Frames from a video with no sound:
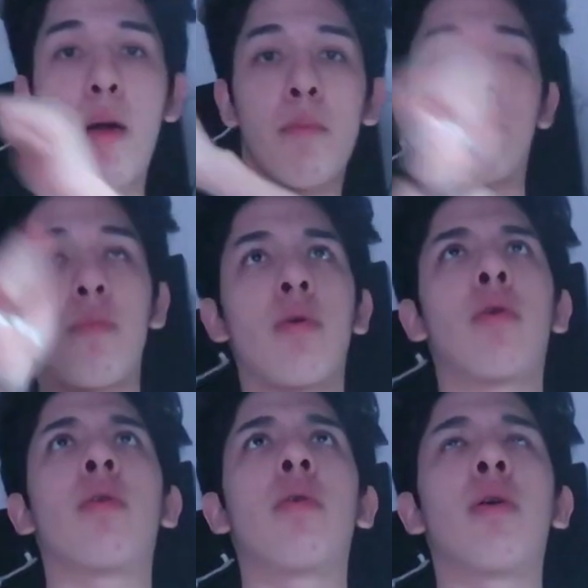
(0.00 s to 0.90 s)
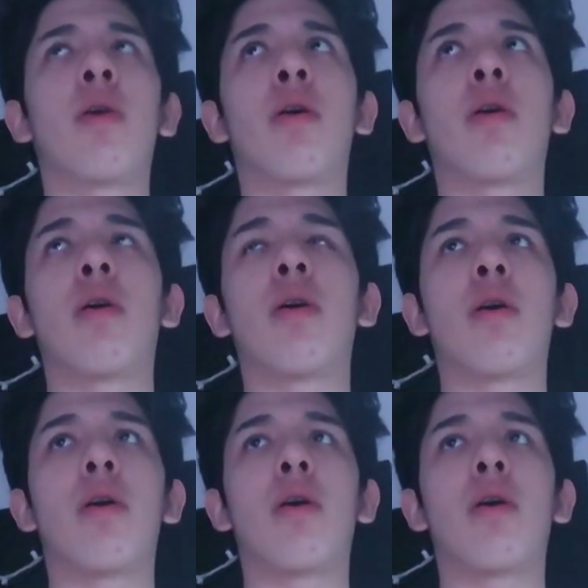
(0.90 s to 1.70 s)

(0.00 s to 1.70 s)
No one is speaking in this clip.